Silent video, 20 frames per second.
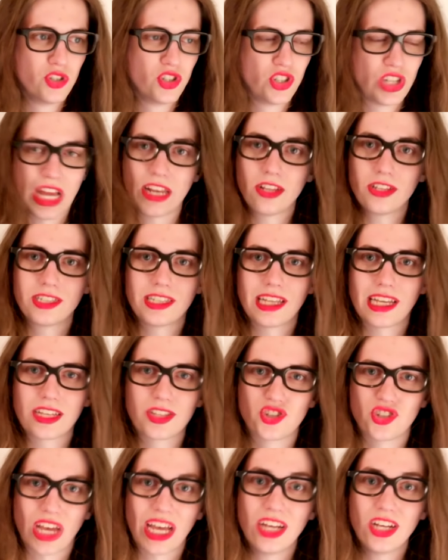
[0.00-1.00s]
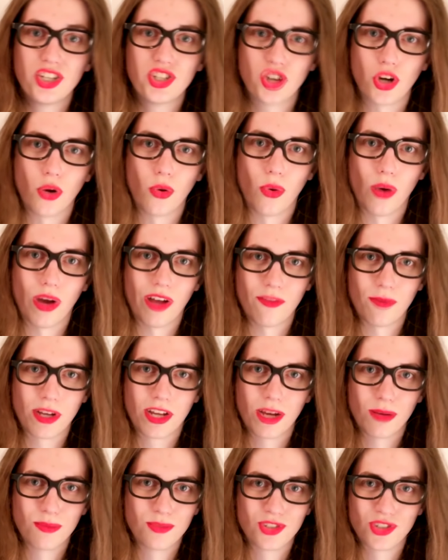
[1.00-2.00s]
channels like SciShow have
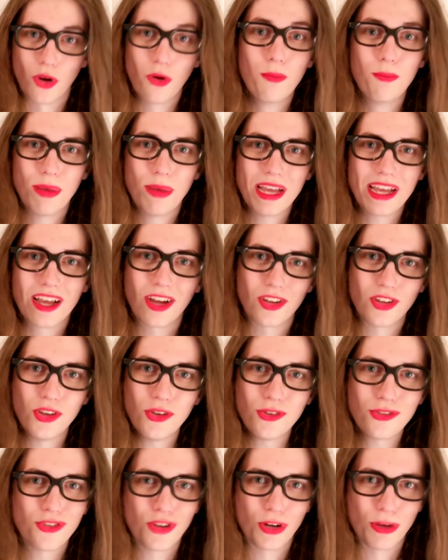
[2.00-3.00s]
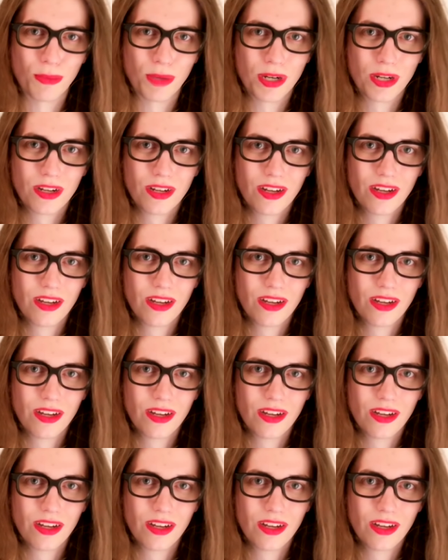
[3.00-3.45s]
become so big on YouTube.